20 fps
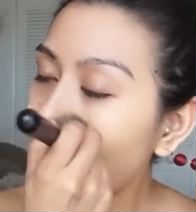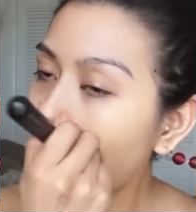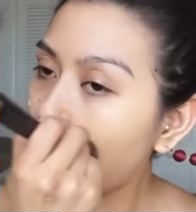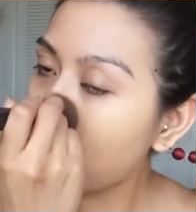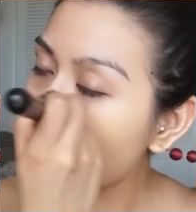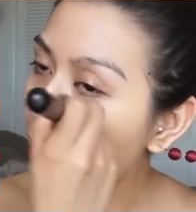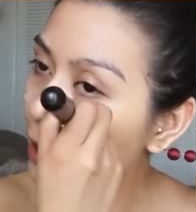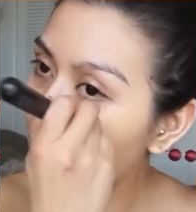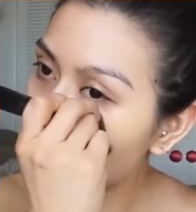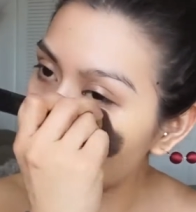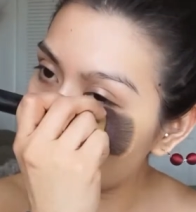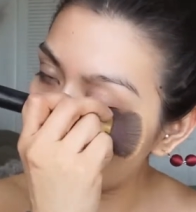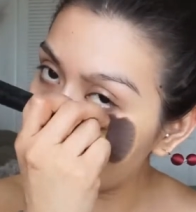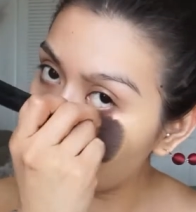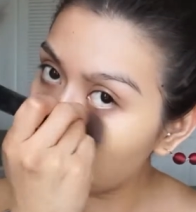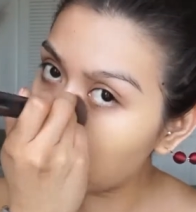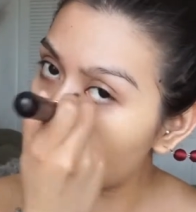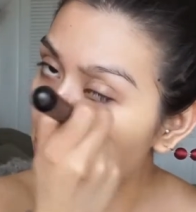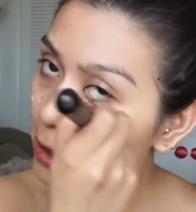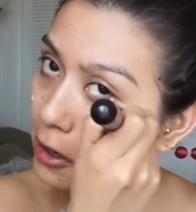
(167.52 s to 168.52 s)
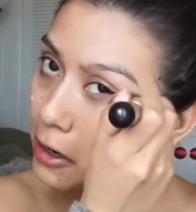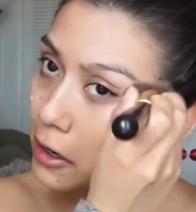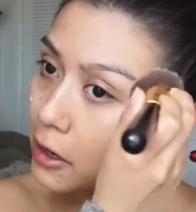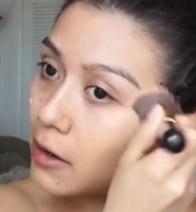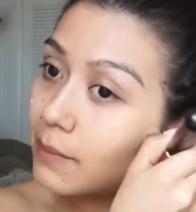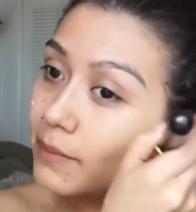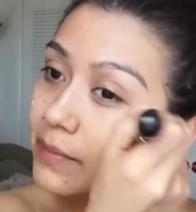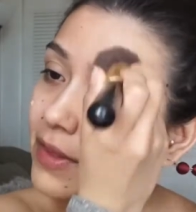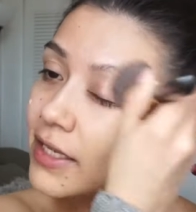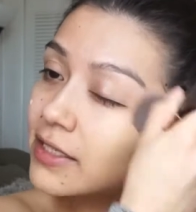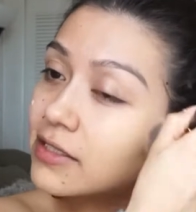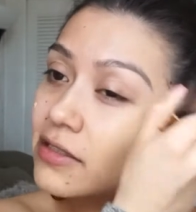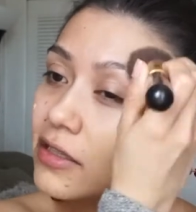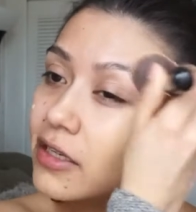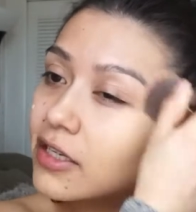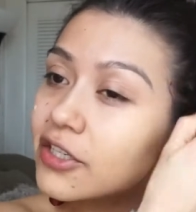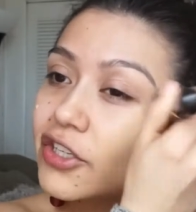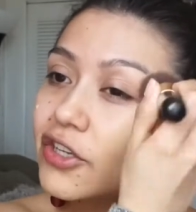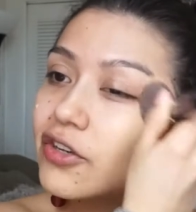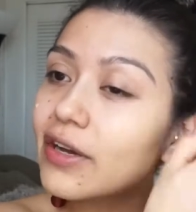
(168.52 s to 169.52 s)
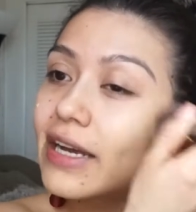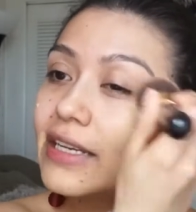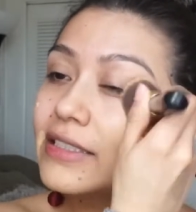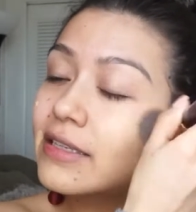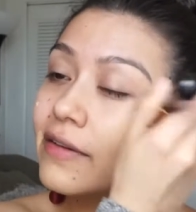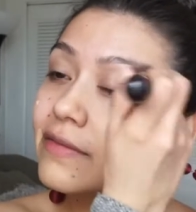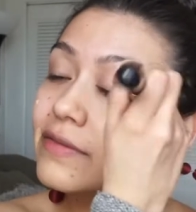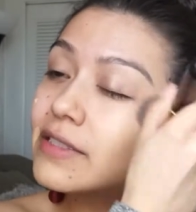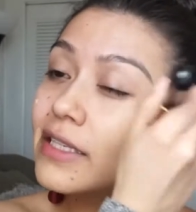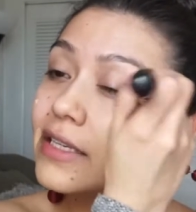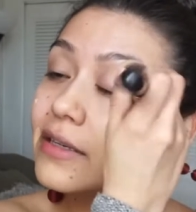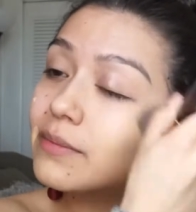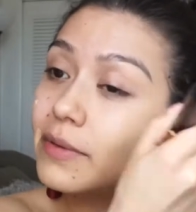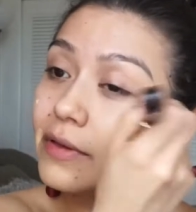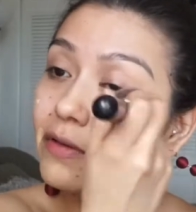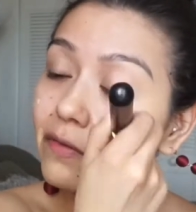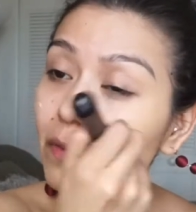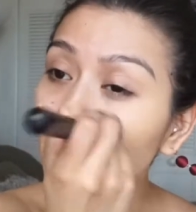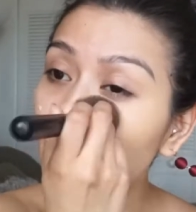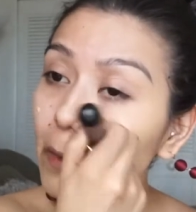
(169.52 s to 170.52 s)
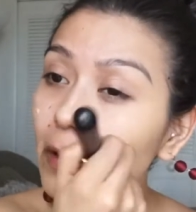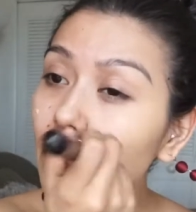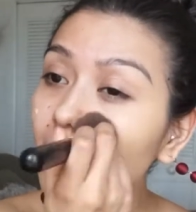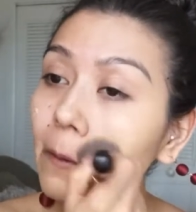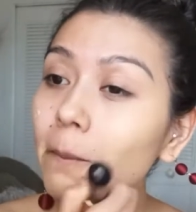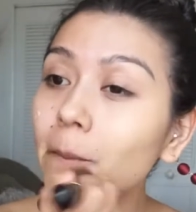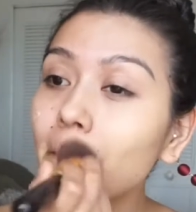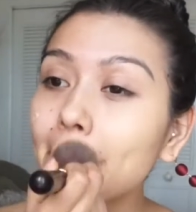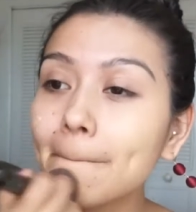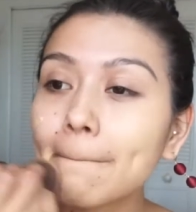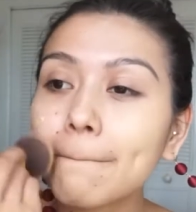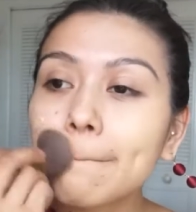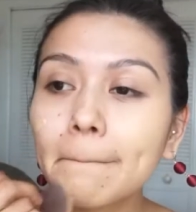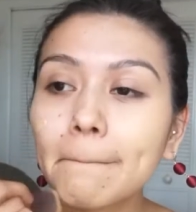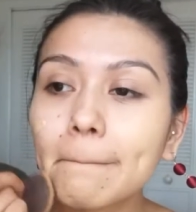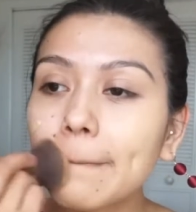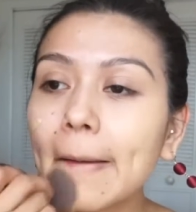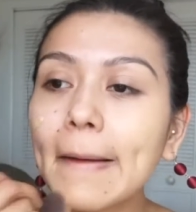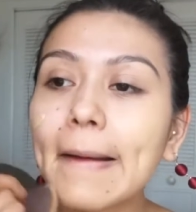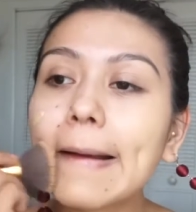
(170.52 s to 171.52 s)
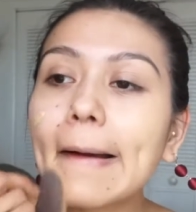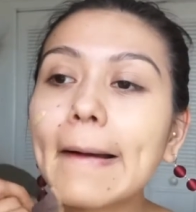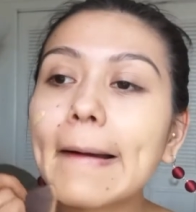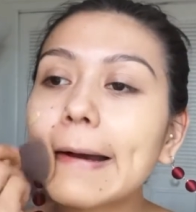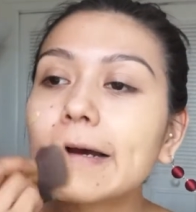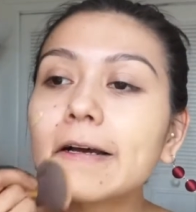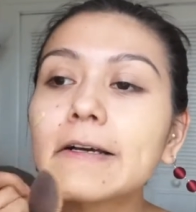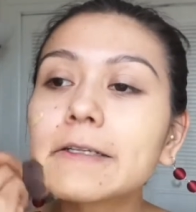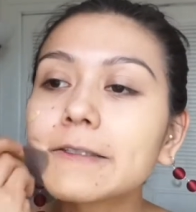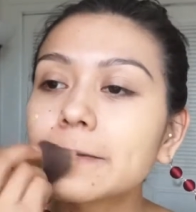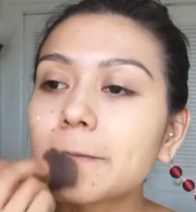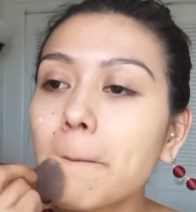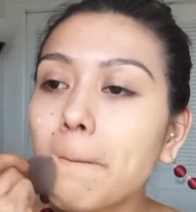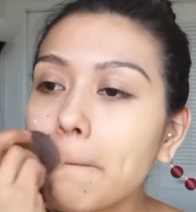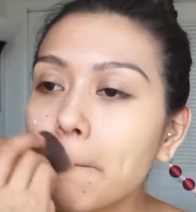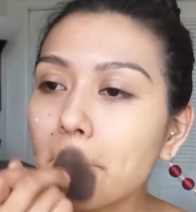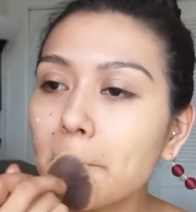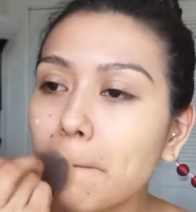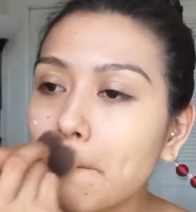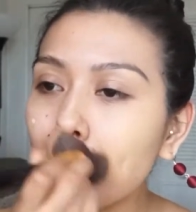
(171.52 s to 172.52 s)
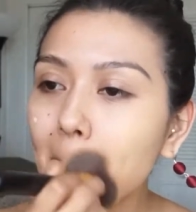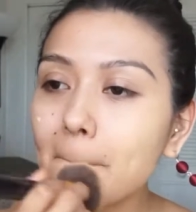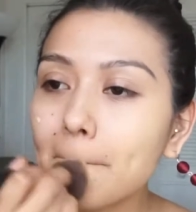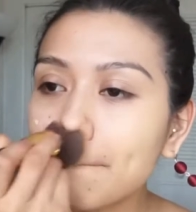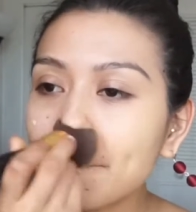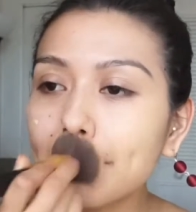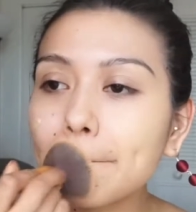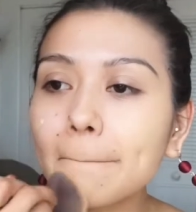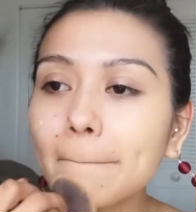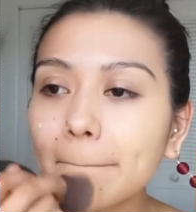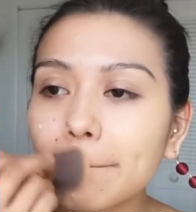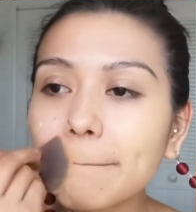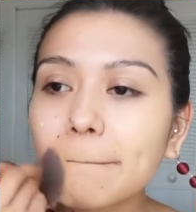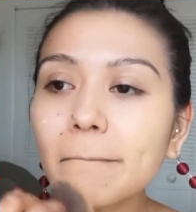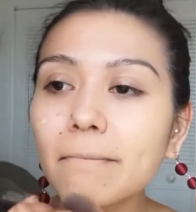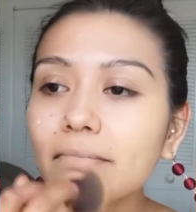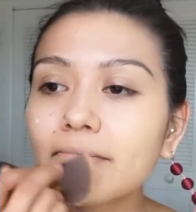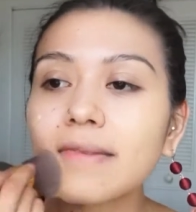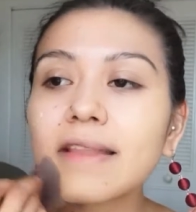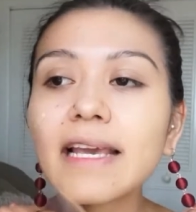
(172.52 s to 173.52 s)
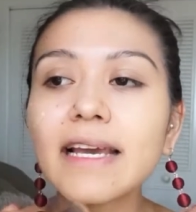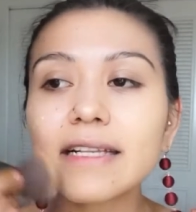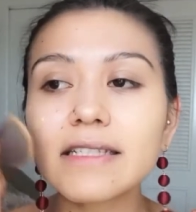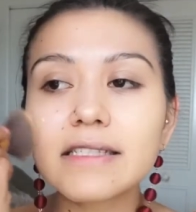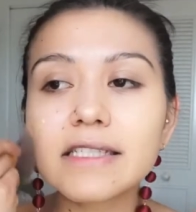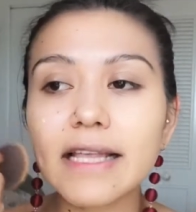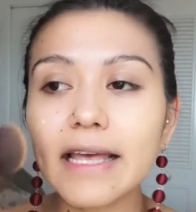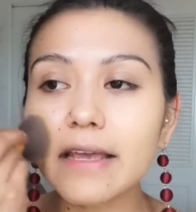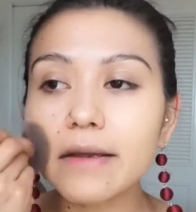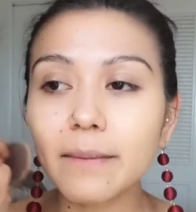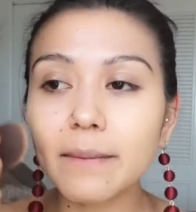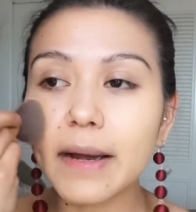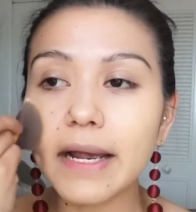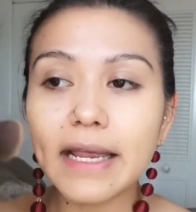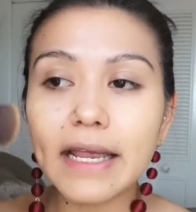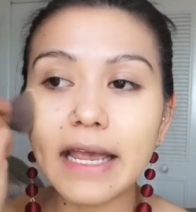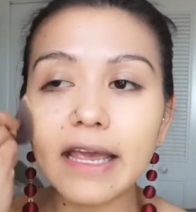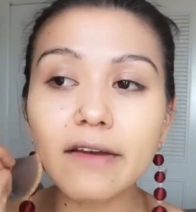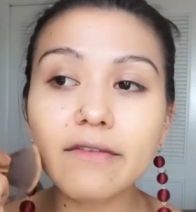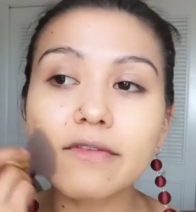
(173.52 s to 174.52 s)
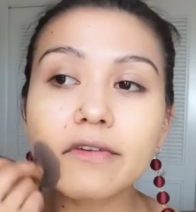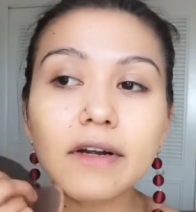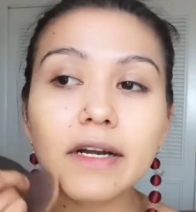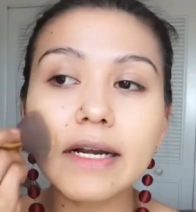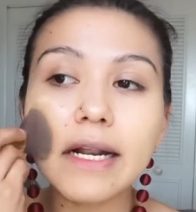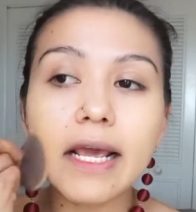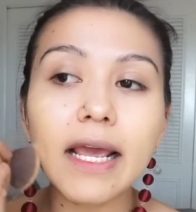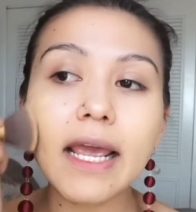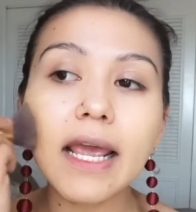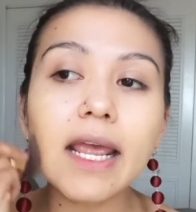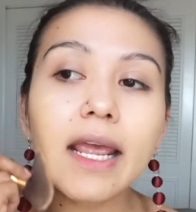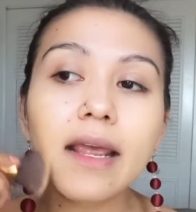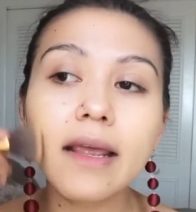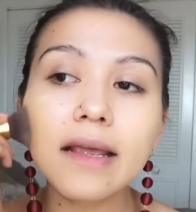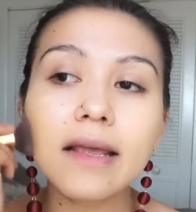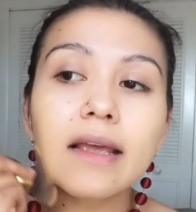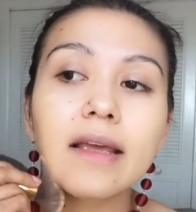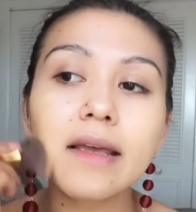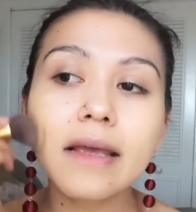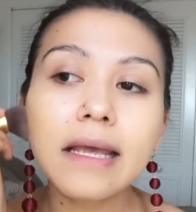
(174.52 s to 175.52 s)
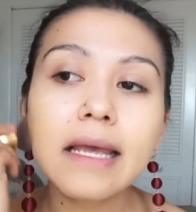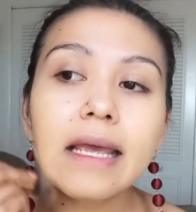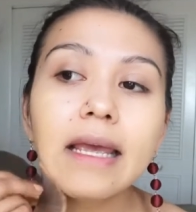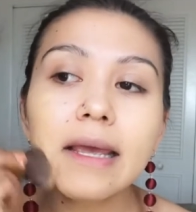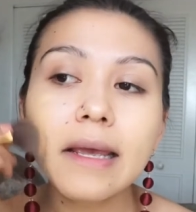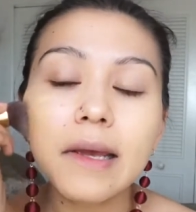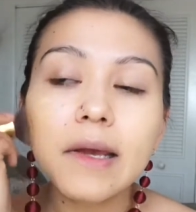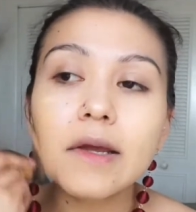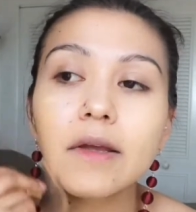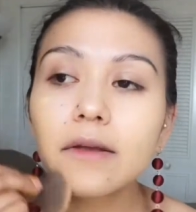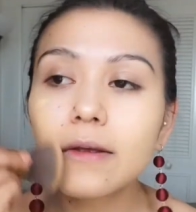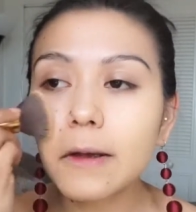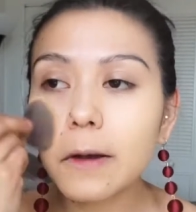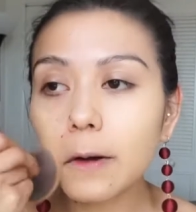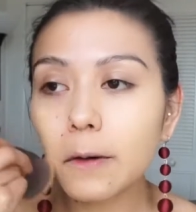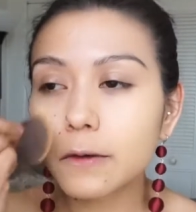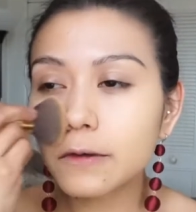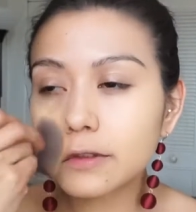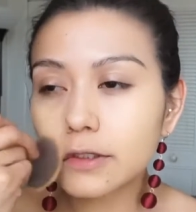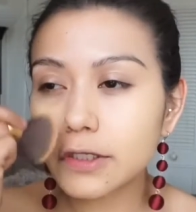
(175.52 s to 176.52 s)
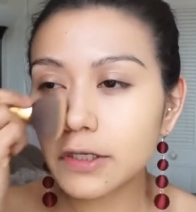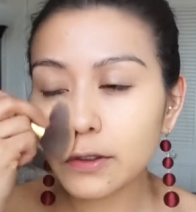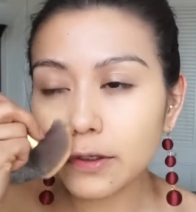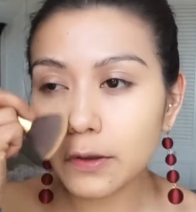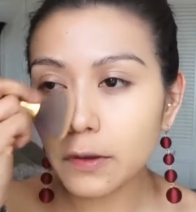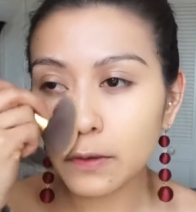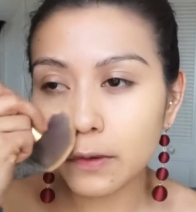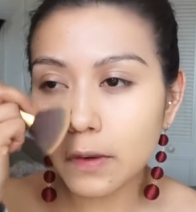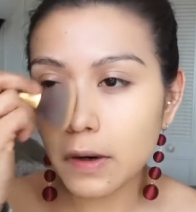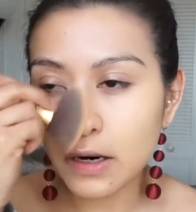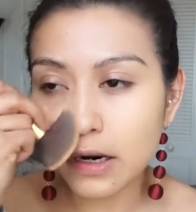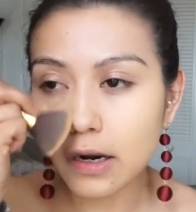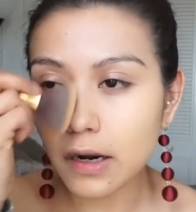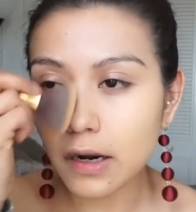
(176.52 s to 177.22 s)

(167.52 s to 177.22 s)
And this look you guys have seen before because it's like my everyday go-to